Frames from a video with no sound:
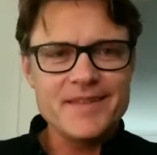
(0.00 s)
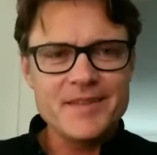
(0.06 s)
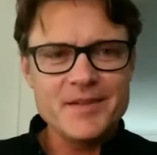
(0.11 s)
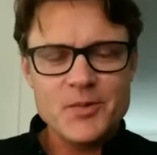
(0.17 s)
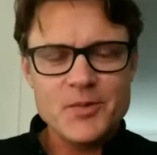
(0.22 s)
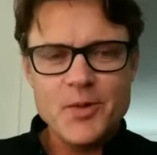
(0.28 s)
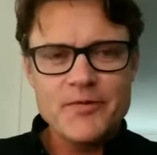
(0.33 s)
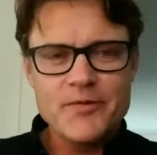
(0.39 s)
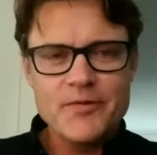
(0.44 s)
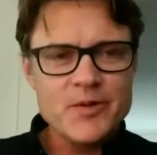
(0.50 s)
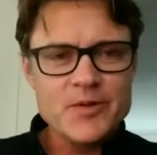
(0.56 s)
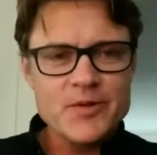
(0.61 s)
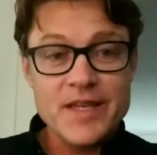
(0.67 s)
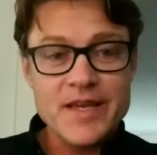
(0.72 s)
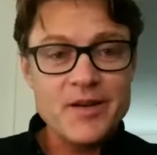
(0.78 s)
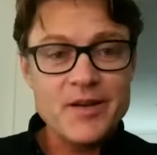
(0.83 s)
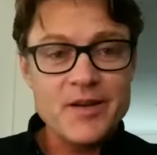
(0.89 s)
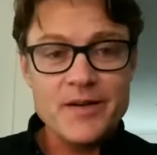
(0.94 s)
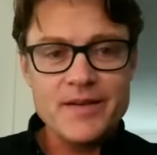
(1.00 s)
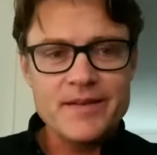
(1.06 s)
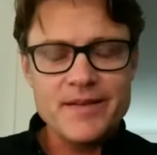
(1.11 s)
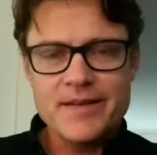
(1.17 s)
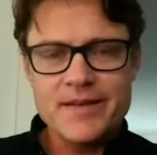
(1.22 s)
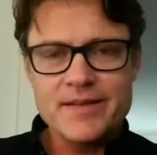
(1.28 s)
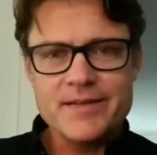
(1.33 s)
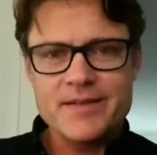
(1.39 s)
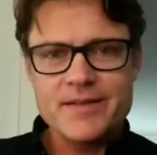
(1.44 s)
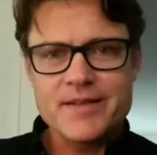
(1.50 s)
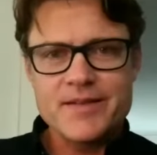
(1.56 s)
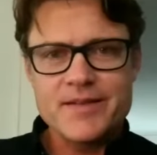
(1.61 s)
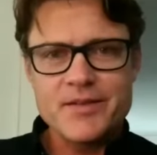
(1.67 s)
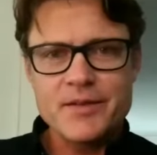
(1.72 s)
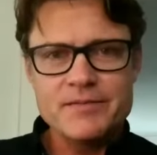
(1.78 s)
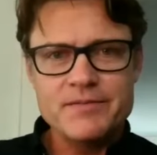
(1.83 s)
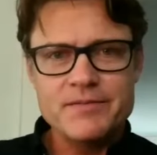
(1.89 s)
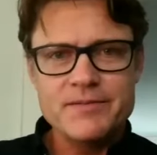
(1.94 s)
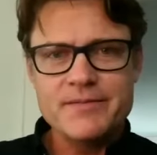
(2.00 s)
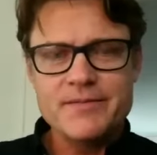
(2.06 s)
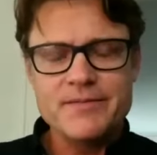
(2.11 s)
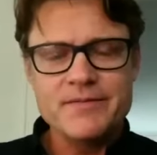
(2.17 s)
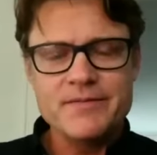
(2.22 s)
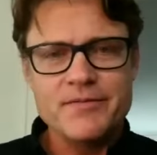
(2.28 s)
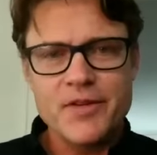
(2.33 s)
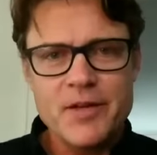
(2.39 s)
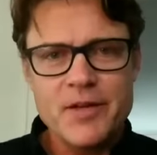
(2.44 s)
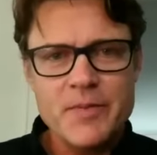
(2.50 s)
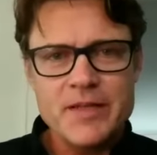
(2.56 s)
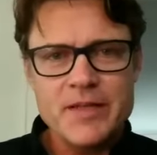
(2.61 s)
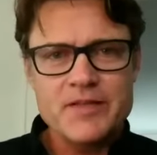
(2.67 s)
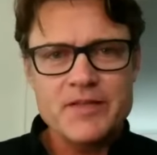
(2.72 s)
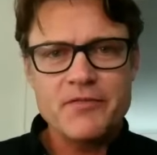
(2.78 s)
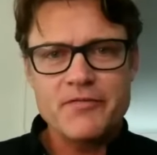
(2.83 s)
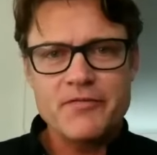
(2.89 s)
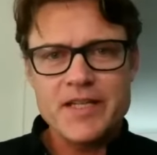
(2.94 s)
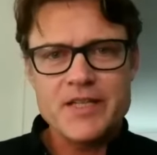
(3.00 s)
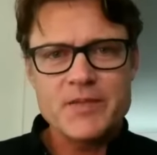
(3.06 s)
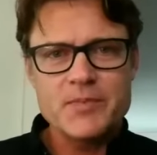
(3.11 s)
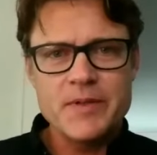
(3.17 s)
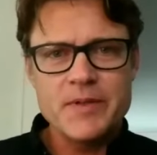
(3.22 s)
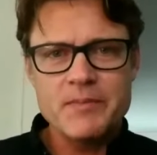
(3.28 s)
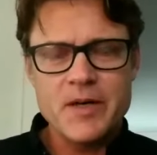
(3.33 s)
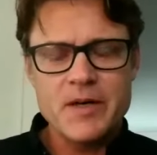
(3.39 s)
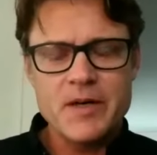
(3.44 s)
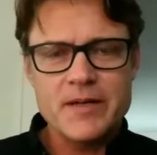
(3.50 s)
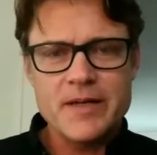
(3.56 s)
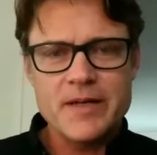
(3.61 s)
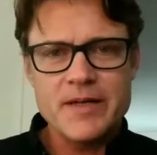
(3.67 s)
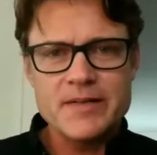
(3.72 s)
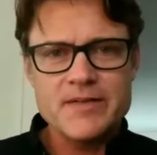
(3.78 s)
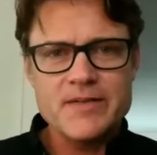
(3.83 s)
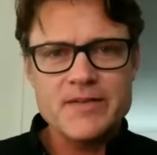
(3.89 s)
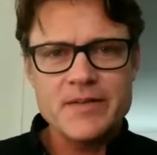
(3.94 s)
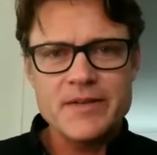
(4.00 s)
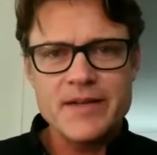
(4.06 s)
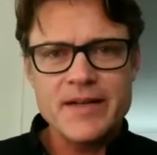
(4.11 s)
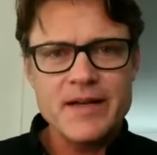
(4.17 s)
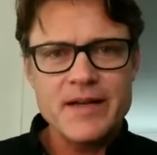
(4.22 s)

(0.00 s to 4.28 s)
12 years later, it still very much affects me, Malkhaz.